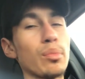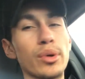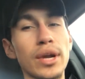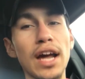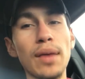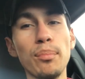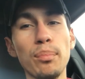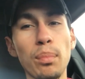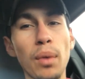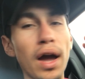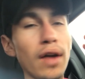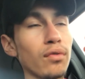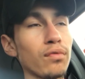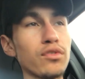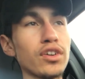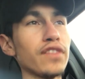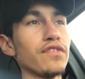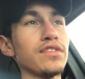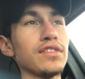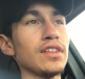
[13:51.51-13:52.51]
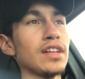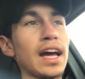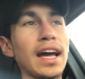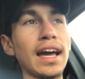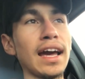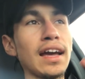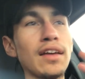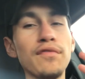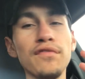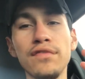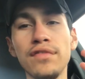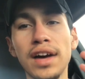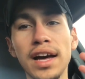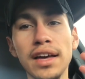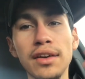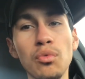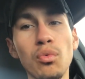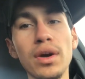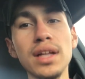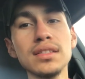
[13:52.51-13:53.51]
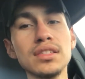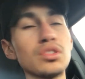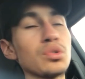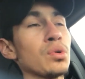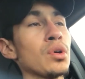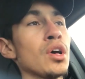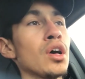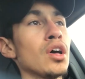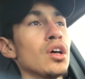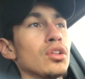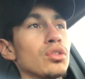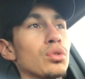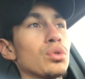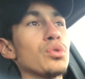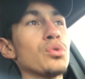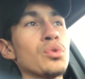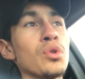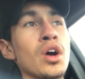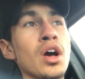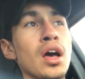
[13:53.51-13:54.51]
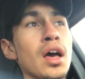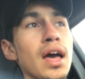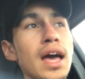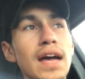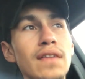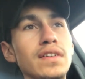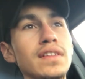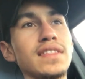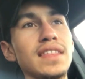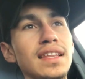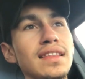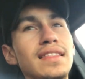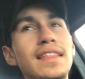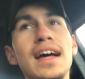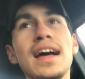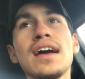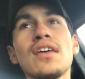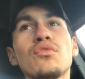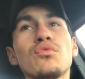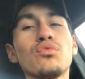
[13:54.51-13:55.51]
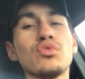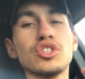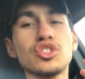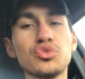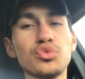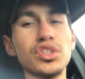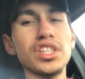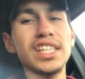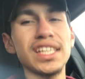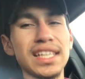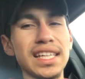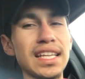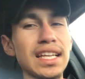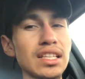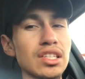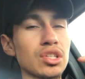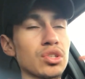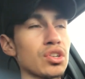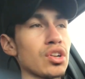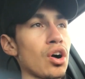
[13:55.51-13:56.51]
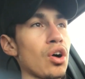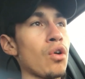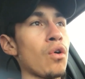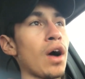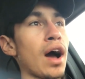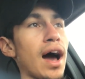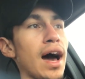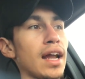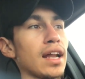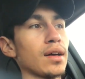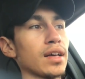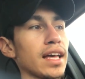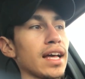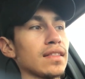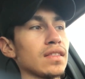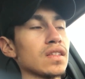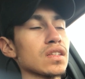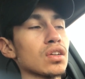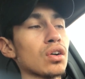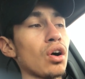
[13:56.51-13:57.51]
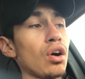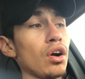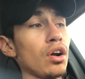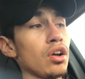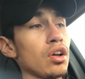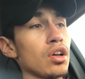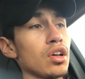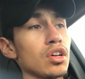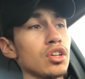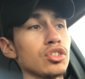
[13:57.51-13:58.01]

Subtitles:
But I went through everything that was really needed to know how to get this car.